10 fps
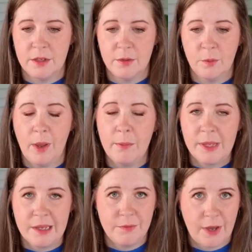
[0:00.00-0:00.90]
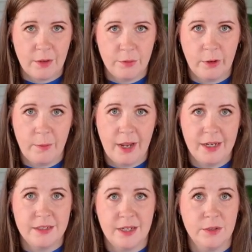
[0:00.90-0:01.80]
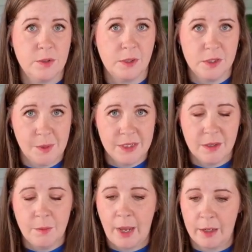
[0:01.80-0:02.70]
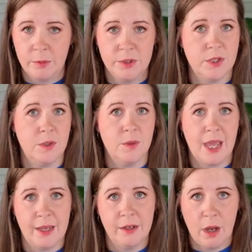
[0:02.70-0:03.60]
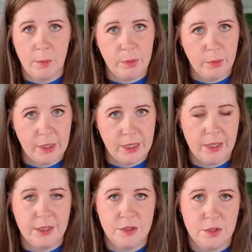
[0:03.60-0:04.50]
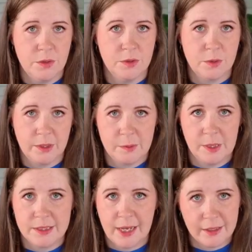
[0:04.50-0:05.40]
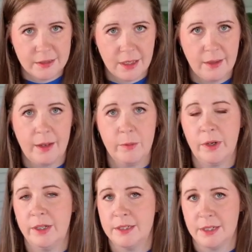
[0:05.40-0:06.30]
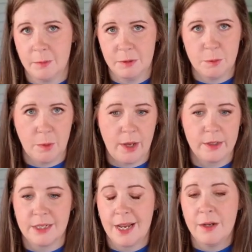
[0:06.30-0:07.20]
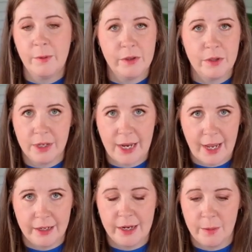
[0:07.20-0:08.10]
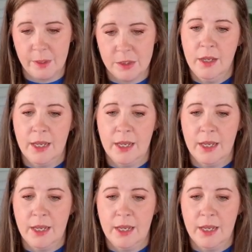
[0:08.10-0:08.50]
WEBP file format is now Squarespace compatible, so you can upload it into Squarespace asset libraries and image blocks, and anywhere that you can add an image.